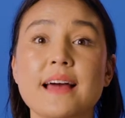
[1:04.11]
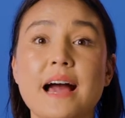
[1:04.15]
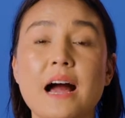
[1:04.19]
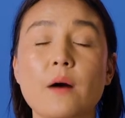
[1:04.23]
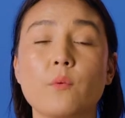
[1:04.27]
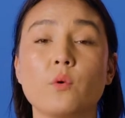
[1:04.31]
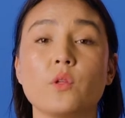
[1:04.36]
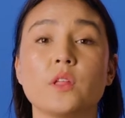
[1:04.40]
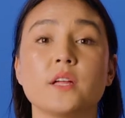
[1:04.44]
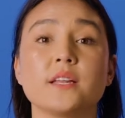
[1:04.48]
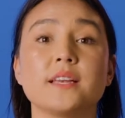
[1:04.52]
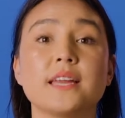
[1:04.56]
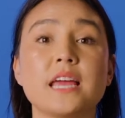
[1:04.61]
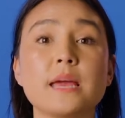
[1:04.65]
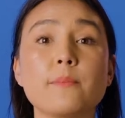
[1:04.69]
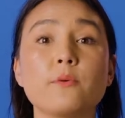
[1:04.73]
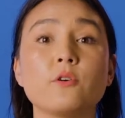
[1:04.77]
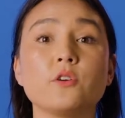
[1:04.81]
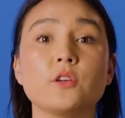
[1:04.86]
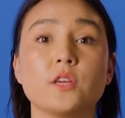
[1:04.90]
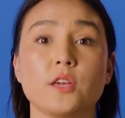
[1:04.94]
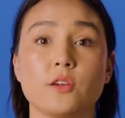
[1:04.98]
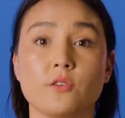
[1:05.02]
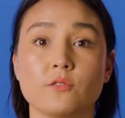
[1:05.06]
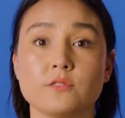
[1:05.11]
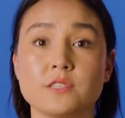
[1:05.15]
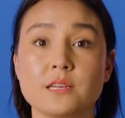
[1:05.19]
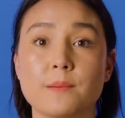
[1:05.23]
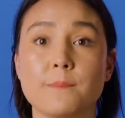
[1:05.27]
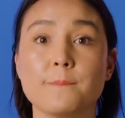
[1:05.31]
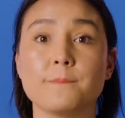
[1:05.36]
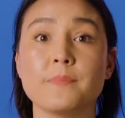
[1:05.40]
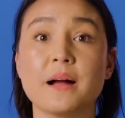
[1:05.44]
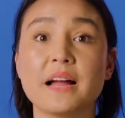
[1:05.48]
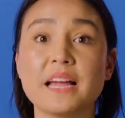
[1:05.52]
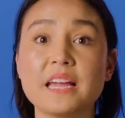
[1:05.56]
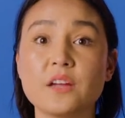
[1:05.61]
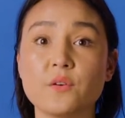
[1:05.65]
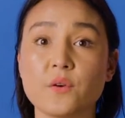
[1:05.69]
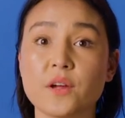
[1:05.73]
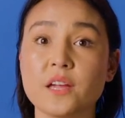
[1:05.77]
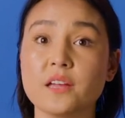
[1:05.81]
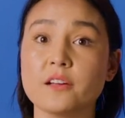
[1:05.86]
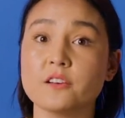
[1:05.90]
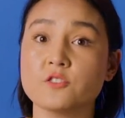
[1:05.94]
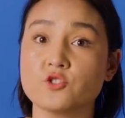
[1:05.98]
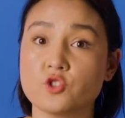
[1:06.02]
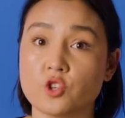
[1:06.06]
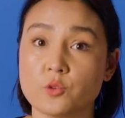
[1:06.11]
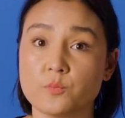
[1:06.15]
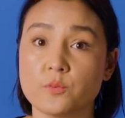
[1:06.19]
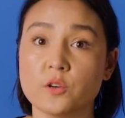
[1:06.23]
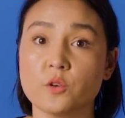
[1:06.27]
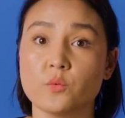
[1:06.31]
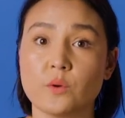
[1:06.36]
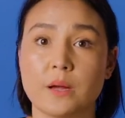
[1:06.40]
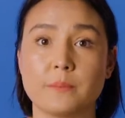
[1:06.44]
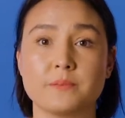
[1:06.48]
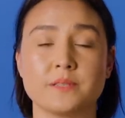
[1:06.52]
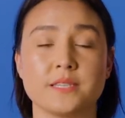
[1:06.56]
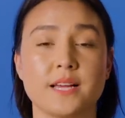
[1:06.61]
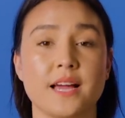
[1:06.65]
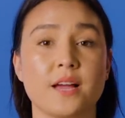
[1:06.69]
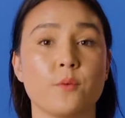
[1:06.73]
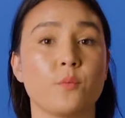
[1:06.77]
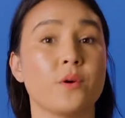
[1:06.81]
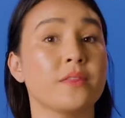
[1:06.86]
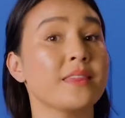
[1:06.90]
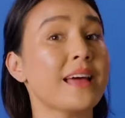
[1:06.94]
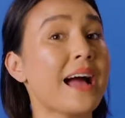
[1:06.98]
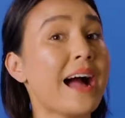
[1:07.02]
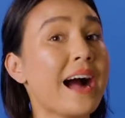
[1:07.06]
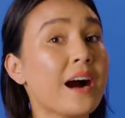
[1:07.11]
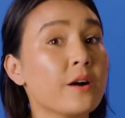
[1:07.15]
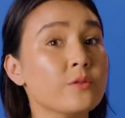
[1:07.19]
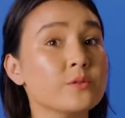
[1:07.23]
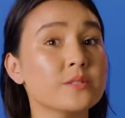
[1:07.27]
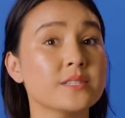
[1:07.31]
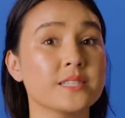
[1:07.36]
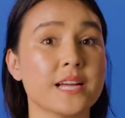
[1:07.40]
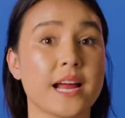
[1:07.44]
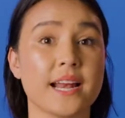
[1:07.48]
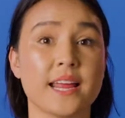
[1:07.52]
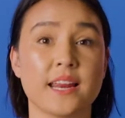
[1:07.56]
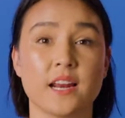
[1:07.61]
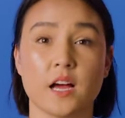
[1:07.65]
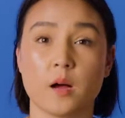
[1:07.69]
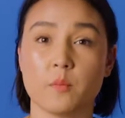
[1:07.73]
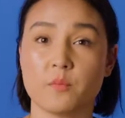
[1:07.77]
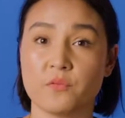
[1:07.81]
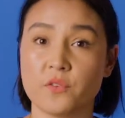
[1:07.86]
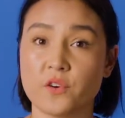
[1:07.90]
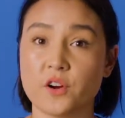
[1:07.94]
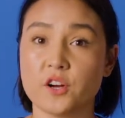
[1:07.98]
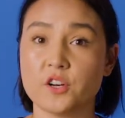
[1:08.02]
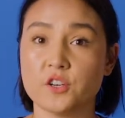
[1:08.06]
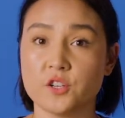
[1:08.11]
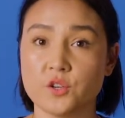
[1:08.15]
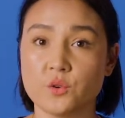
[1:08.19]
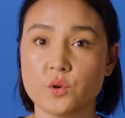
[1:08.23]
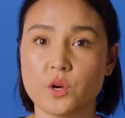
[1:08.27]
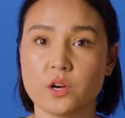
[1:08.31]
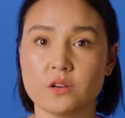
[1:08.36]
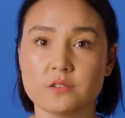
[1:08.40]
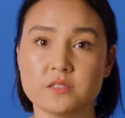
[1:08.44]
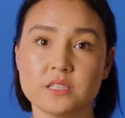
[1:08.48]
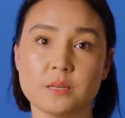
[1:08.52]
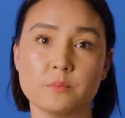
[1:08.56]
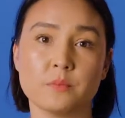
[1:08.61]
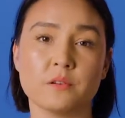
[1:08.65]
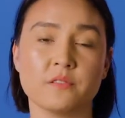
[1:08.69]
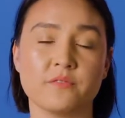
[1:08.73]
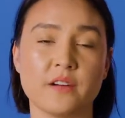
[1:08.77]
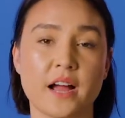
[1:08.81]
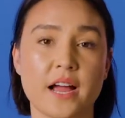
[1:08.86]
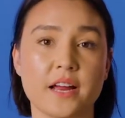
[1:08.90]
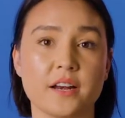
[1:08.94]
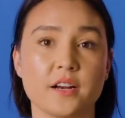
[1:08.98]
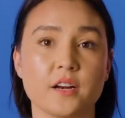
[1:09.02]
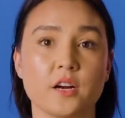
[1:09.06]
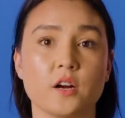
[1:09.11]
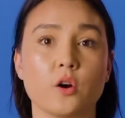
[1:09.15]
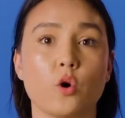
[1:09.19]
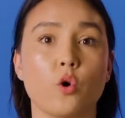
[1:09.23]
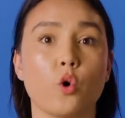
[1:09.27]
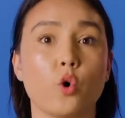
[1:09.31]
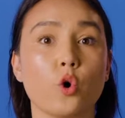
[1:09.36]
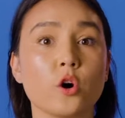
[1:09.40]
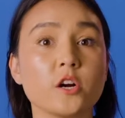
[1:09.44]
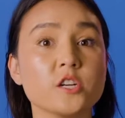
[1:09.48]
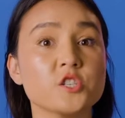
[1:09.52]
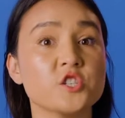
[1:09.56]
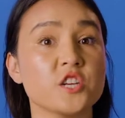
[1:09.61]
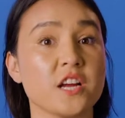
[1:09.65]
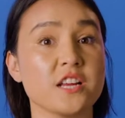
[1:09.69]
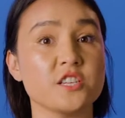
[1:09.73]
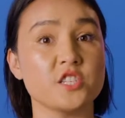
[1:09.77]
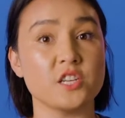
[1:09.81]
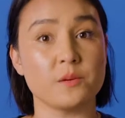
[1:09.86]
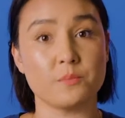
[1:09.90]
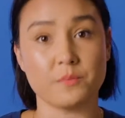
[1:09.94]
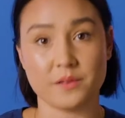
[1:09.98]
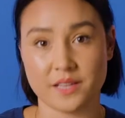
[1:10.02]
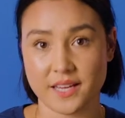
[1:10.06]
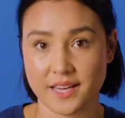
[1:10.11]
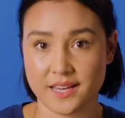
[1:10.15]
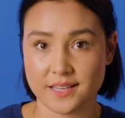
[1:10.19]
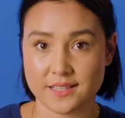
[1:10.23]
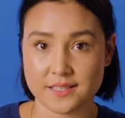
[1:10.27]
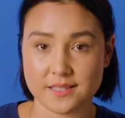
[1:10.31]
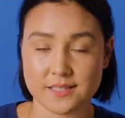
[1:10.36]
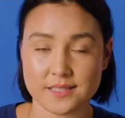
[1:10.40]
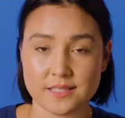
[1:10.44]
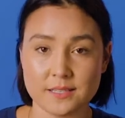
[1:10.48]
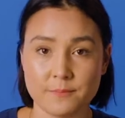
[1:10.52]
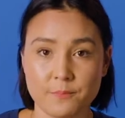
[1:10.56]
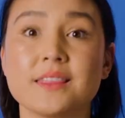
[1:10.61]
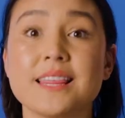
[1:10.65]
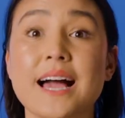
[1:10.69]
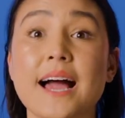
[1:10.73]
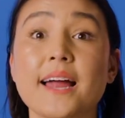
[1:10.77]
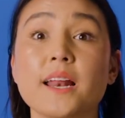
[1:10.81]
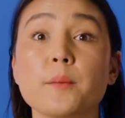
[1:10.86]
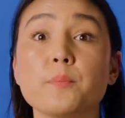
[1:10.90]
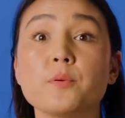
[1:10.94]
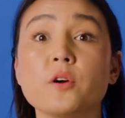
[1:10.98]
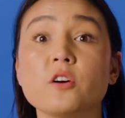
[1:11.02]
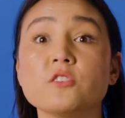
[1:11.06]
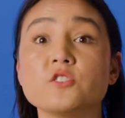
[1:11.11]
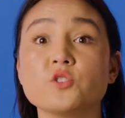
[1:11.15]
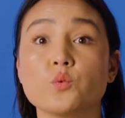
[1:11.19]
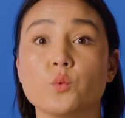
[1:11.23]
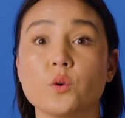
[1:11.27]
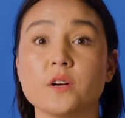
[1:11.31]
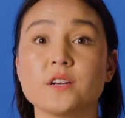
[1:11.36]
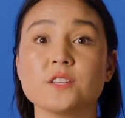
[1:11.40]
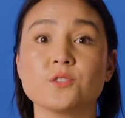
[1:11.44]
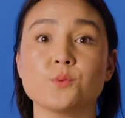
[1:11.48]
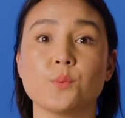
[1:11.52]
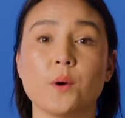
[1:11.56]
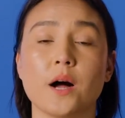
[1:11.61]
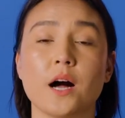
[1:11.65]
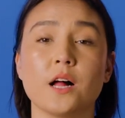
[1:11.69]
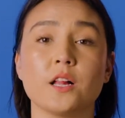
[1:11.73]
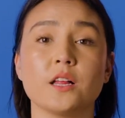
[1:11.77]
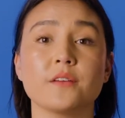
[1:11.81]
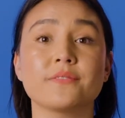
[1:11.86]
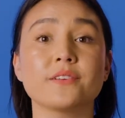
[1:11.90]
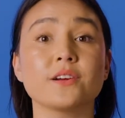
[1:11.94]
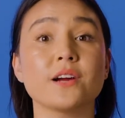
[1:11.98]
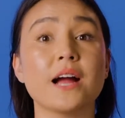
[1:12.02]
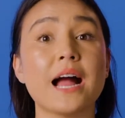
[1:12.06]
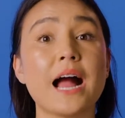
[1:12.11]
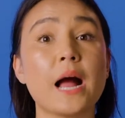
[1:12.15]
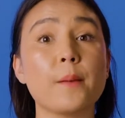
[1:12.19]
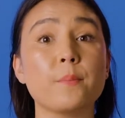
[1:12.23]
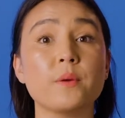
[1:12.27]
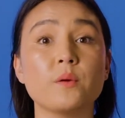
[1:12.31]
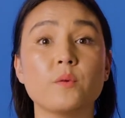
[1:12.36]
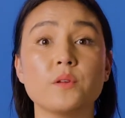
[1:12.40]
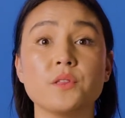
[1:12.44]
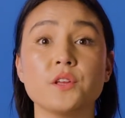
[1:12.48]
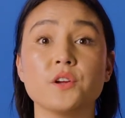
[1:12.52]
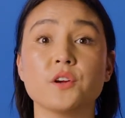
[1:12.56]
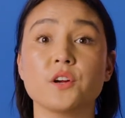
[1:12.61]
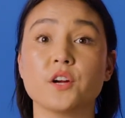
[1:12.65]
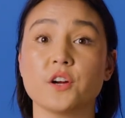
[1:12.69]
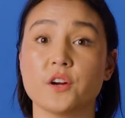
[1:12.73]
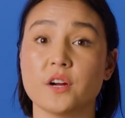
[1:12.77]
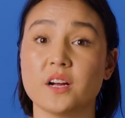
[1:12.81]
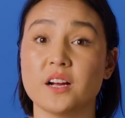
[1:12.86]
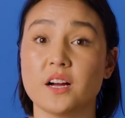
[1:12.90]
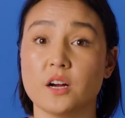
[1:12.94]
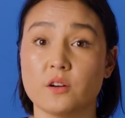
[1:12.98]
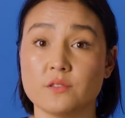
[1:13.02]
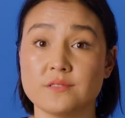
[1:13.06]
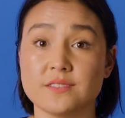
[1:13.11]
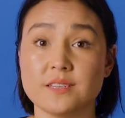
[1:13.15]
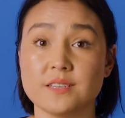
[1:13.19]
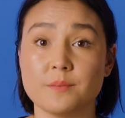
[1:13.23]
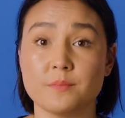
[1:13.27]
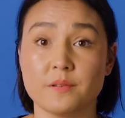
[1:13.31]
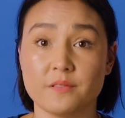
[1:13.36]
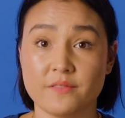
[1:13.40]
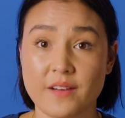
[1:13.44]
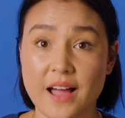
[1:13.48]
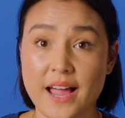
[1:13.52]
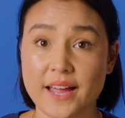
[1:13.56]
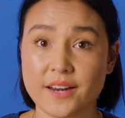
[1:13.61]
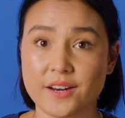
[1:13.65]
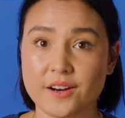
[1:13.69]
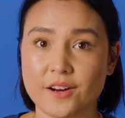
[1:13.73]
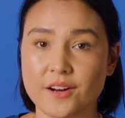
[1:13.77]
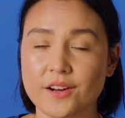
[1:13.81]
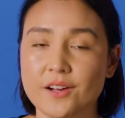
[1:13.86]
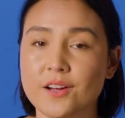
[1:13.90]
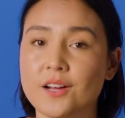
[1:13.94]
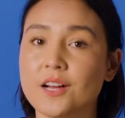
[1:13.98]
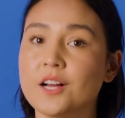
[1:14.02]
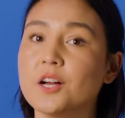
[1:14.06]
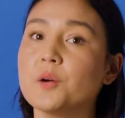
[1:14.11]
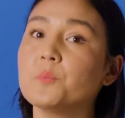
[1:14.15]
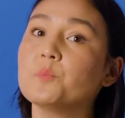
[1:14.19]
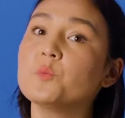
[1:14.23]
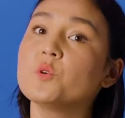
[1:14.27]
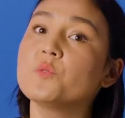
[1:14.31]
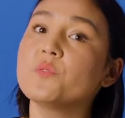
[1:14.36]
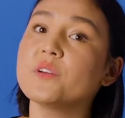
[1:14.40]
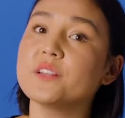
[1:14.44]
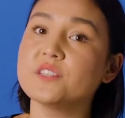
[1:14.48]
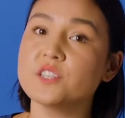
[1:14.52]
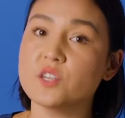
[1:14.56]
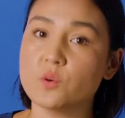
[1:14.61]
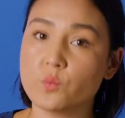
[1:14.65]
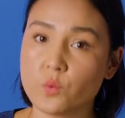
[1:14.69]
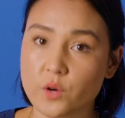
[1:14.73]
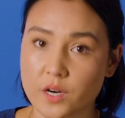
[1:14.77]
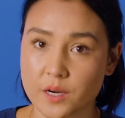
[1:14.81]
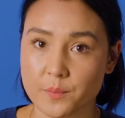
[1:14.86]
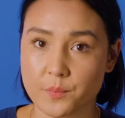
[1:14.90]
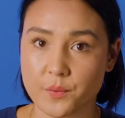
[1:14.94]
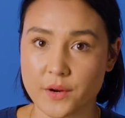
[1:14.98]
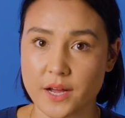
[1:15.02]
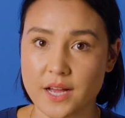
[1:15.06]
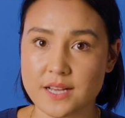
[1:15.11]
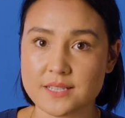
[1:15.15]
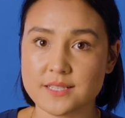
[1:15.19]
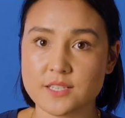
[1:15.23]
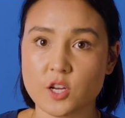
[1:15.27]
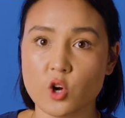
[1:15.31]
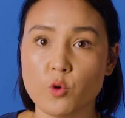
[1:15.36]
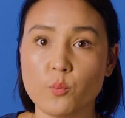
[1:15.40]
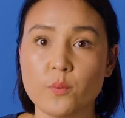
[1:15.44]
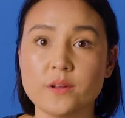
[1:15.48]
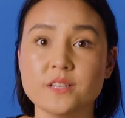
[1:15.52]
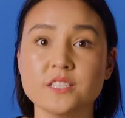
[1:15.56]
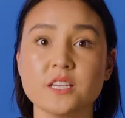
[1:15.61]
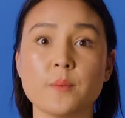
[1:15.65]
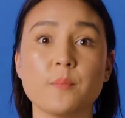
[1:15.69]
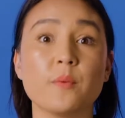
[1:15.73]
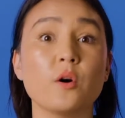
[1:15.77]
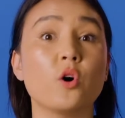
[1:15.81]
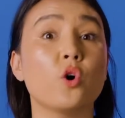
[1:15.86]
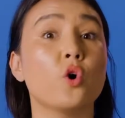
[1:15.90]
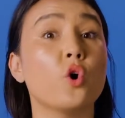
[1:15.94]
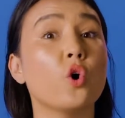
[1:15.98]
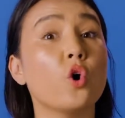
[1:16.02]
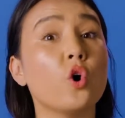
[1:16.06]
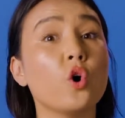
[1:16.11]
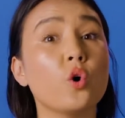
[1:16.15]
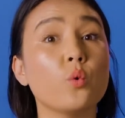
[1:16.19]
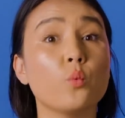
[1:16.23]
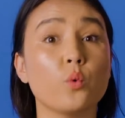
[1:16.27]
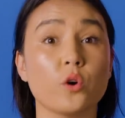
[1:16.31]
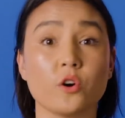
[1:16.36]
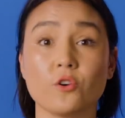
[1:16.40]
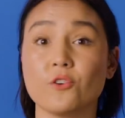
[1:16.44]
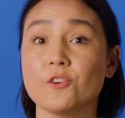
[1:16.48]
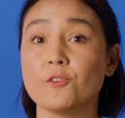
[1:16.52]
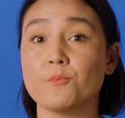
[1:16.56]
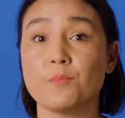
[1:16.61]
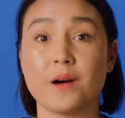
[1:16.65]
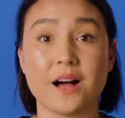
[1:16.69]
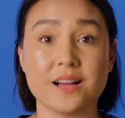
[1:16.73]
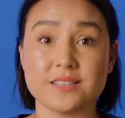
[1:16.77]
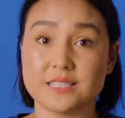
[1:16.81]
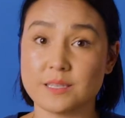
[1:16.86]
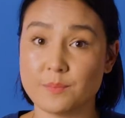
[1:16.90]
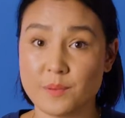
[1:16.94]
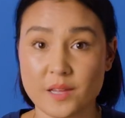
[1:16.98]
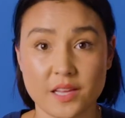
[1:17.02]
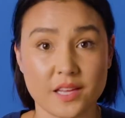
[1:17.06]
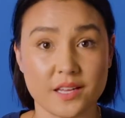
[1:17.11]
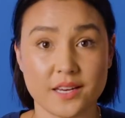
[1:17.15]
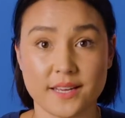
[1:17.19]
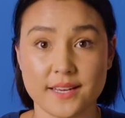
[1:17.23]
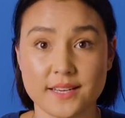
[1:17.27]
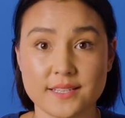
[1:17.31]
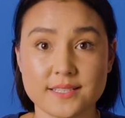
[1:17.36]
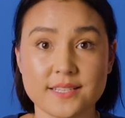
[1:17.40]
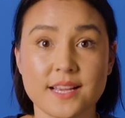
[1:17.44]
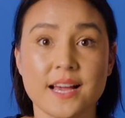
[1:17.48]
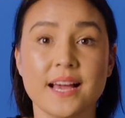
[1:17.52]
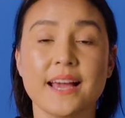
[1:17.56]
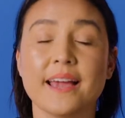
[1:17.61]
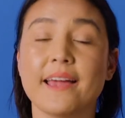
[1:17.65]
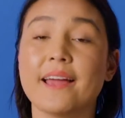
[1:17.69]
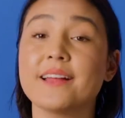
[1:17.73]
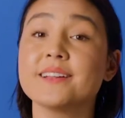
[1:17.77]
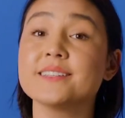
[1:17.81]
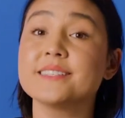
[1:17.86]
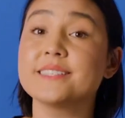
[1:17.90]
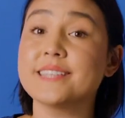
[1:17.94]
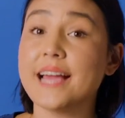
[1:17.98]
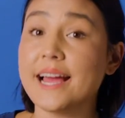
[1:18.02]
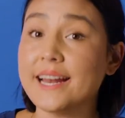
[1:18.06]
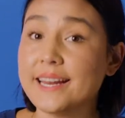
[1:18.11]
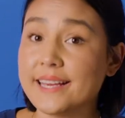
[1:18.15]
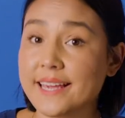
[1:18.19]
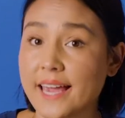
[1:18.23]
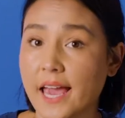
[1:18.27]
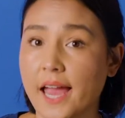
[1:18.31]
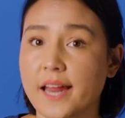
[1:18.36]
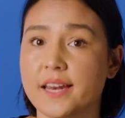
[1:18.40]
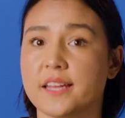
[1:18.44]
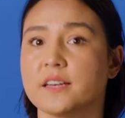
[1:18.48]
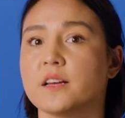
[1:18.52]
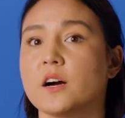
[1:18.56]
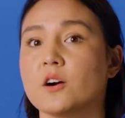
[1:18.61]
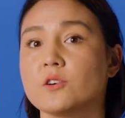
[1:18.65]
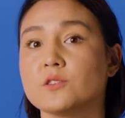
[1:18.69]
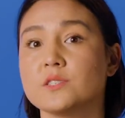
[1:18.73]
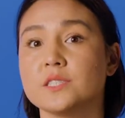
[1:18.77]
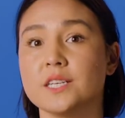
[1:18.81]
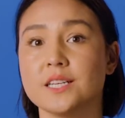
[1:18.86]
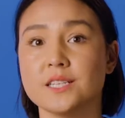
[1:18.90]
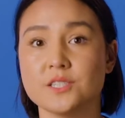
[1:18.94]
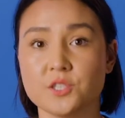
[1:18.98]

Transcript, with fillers: that will enable you to migrate your Drupal website without signing up for a new hosting provider or changing plans. That approach works well if you're happy with your current hosting provider. Moving to WordPress opens up a whole world of possibilities and dedicated hosting